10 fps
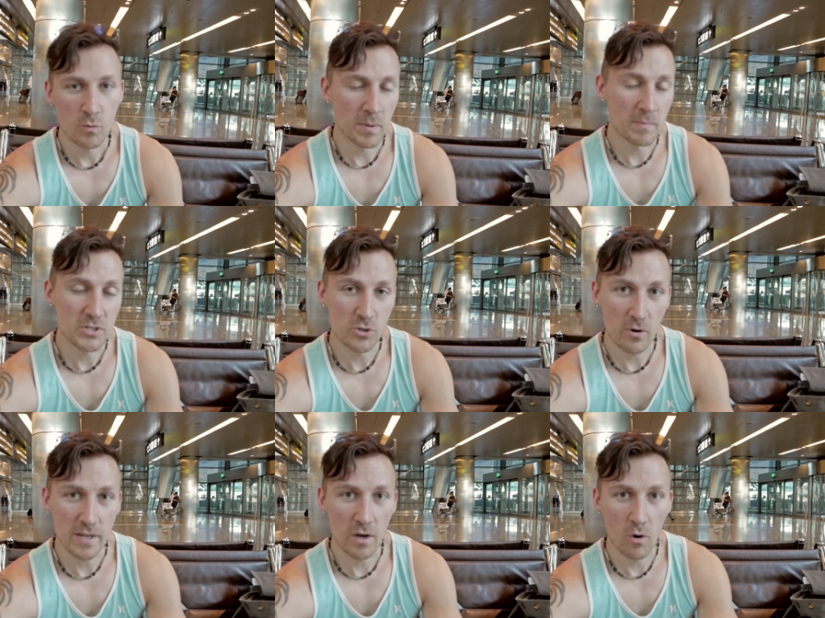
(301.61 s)
will be
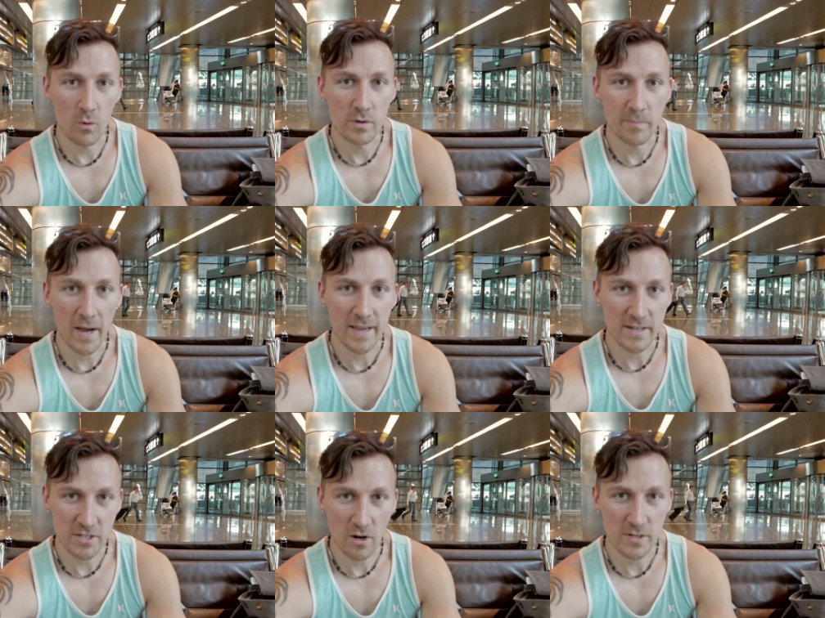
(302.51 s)
majority owned by
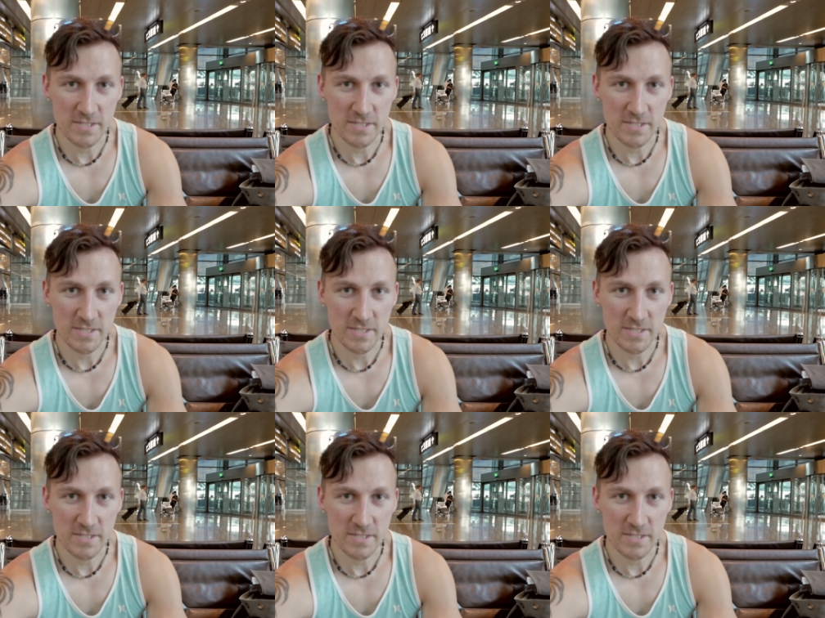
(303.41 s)
Qatari